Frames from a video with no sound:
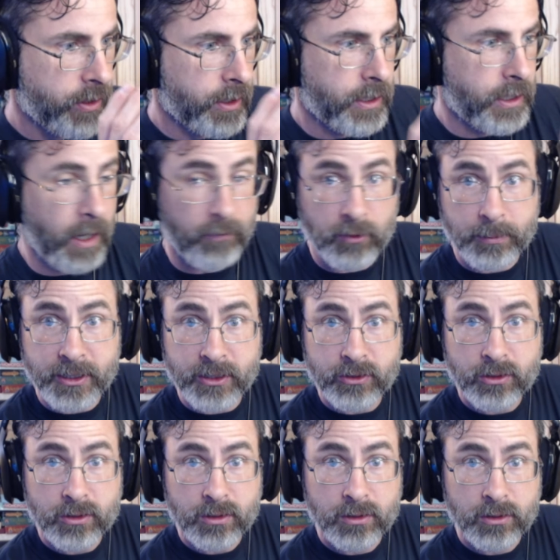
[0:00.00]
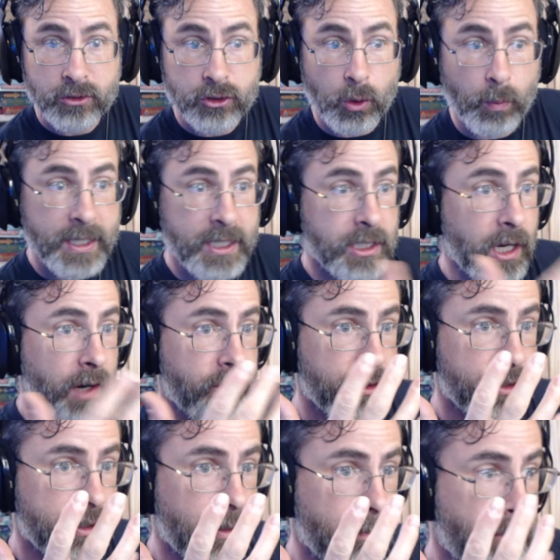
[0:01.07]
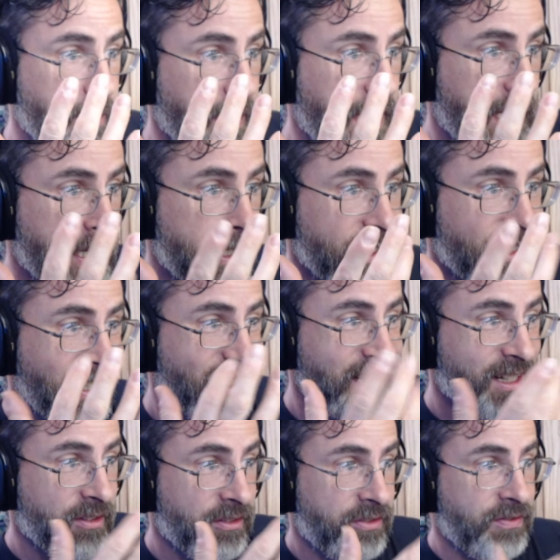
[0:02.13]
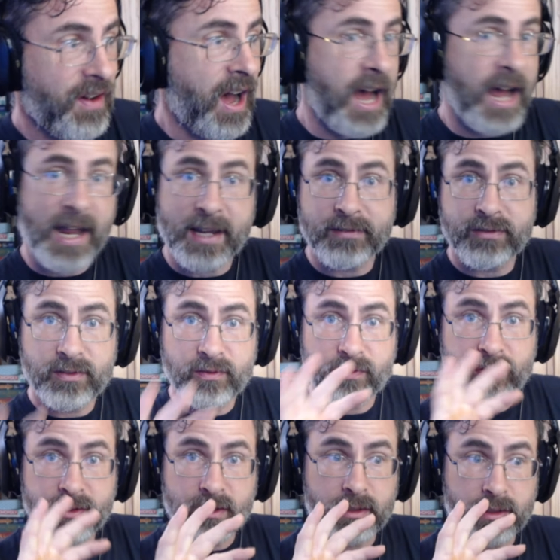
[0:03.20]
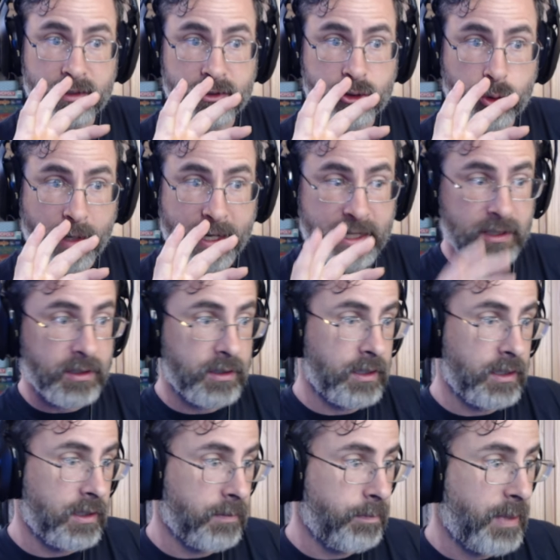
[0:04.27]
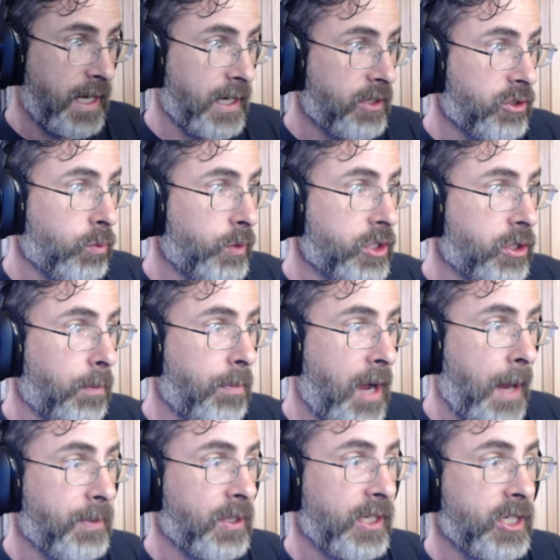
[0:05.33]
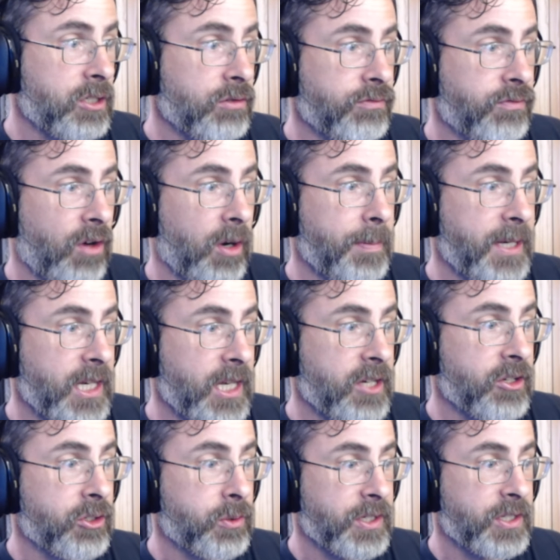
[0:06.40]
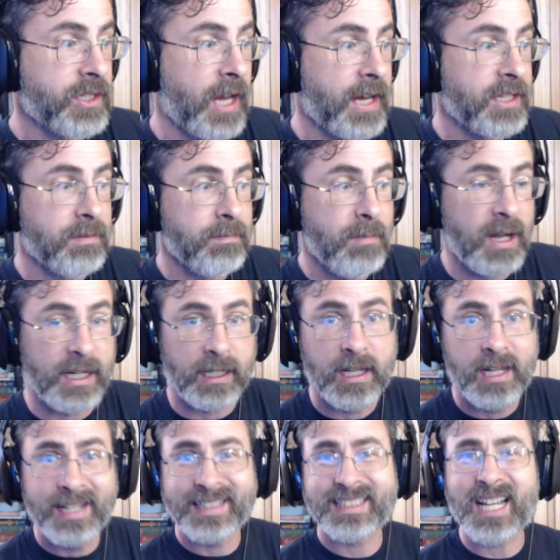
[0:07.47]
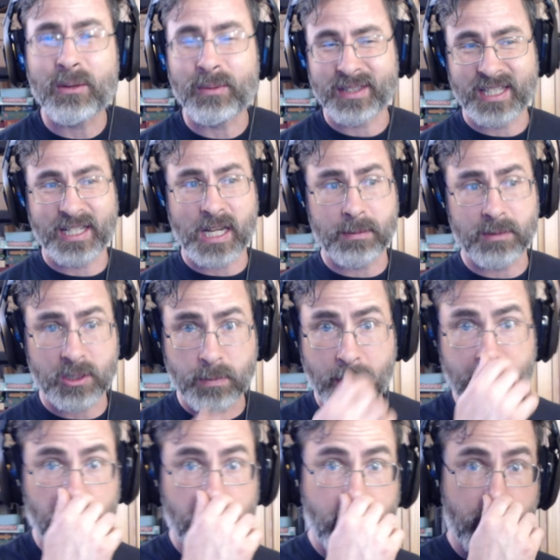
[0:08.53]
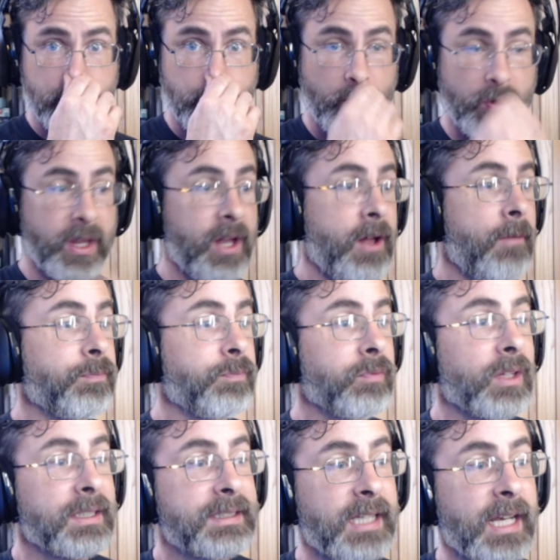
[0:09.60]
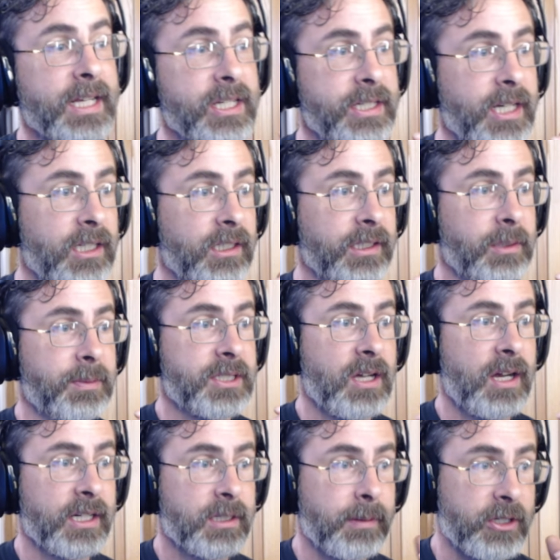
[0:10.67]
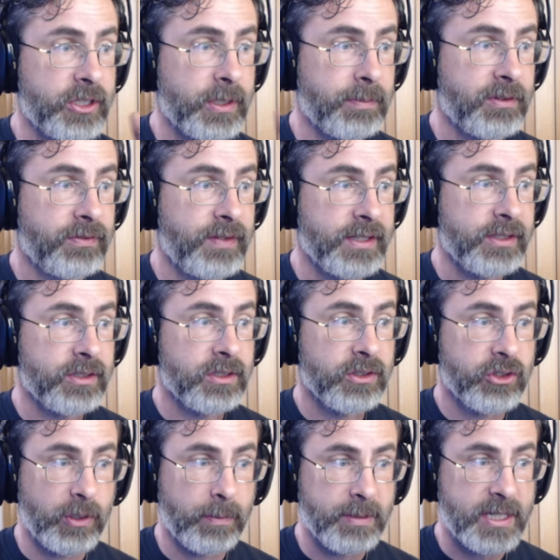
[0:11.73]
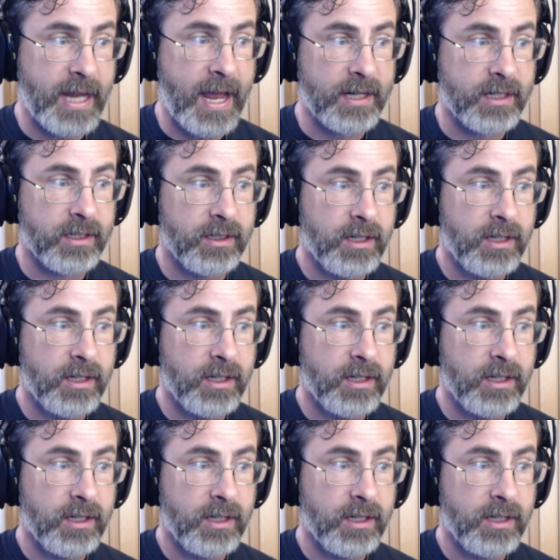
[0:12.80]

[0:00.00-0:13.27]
governments. So we'd covered the big 5 trait picks, which are population, farming, industry, science, money. It's kind of what the game is made around. Secondarily, we talked about ship defense, ship attack,